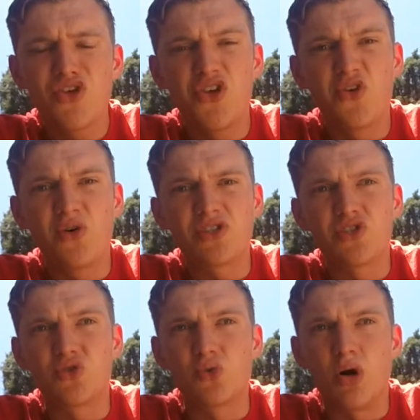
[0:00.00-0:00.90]
Your
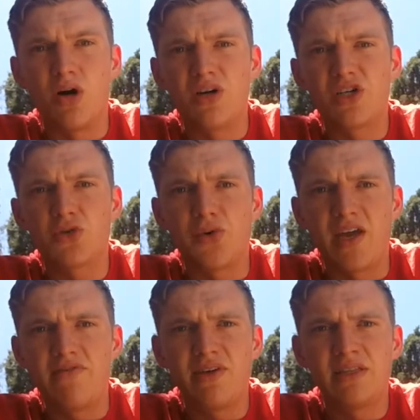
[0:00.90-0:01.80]
strong
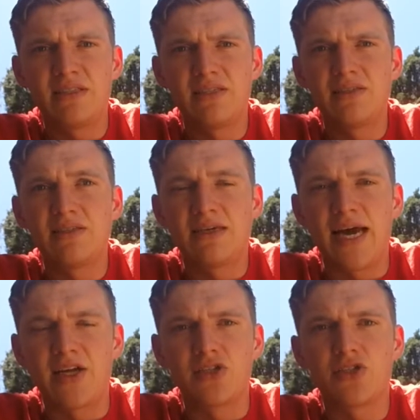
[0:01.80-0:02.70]
cravings and
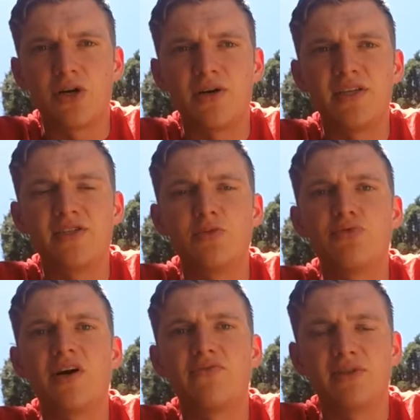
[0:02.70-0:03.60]
desires turn into
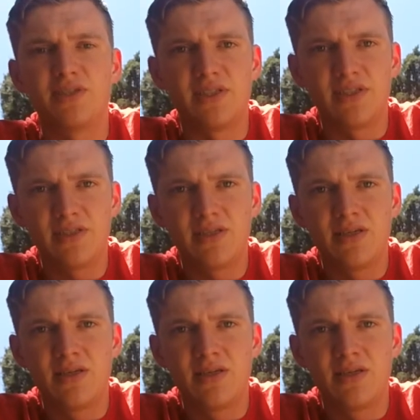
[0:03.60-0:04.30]
preferences.